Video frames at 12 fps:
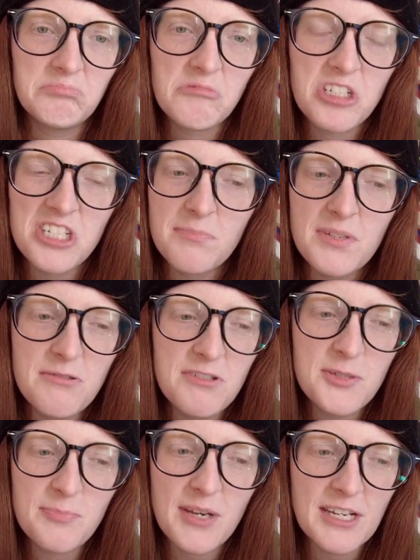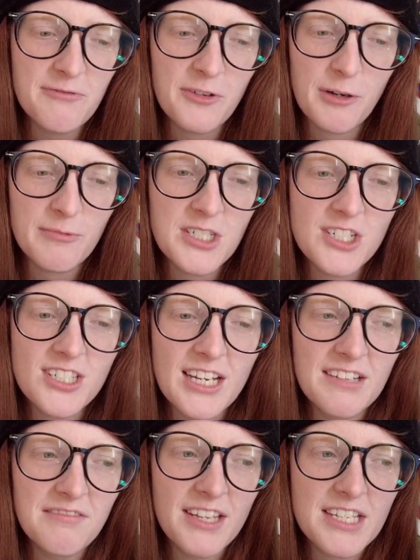just be respectful. I mean, just
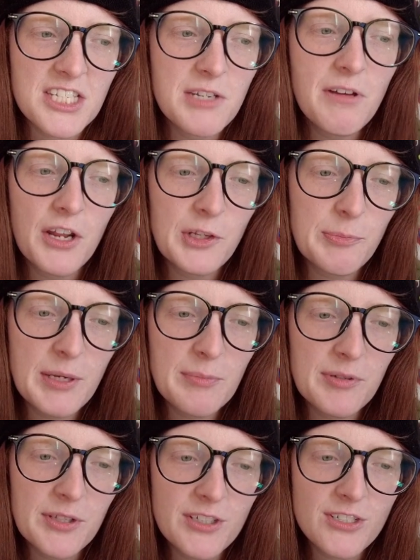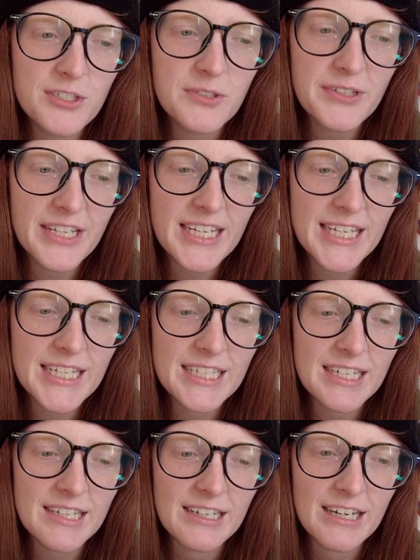kind of like see what other people are
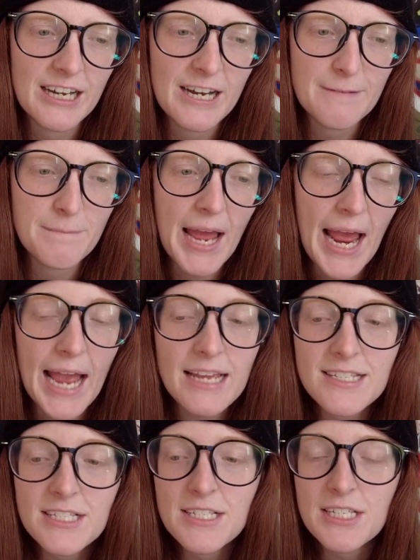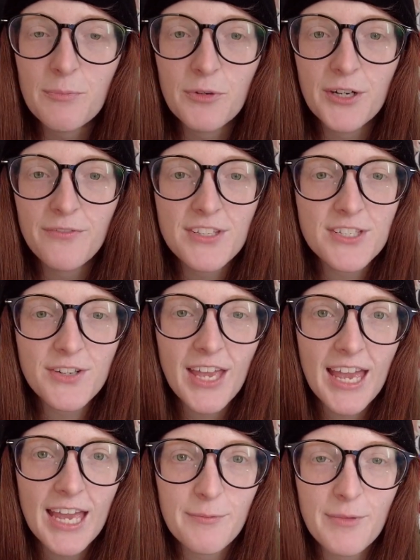doing. Ask someone if it's
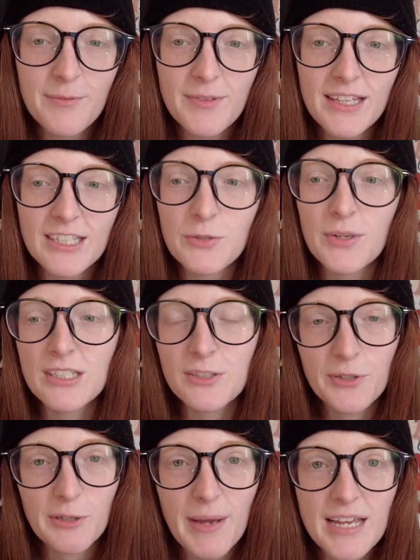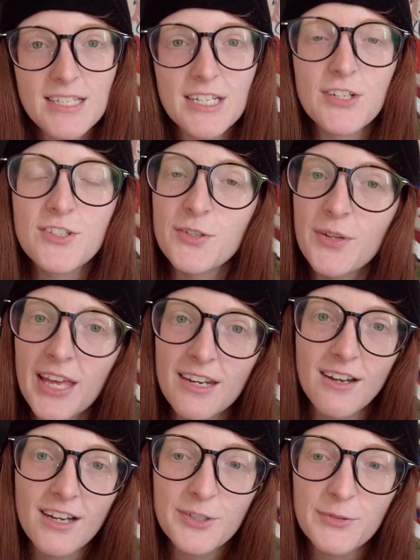okay. Maybe like, do I need to wear a mask here? Is it okay
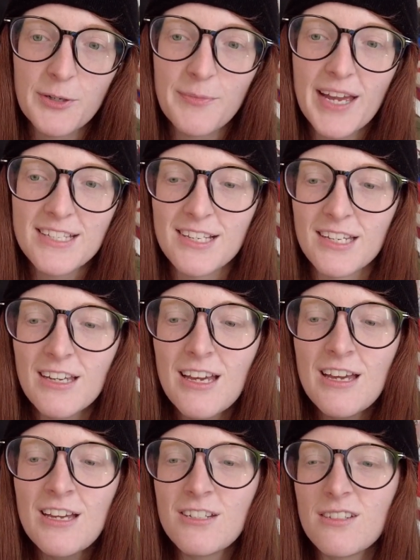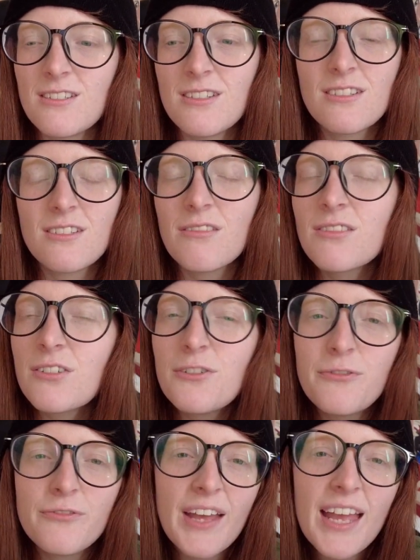not to wear a mask? Like, just don't throw a
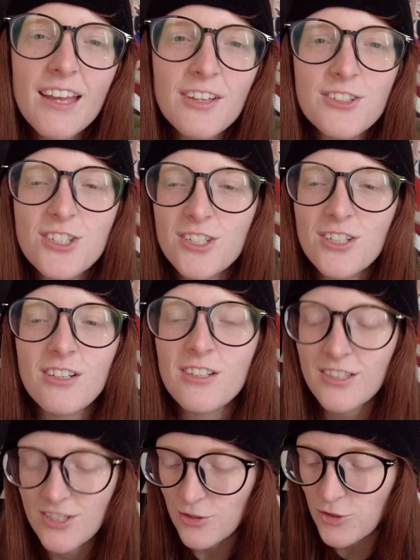fit. You're just gonna look so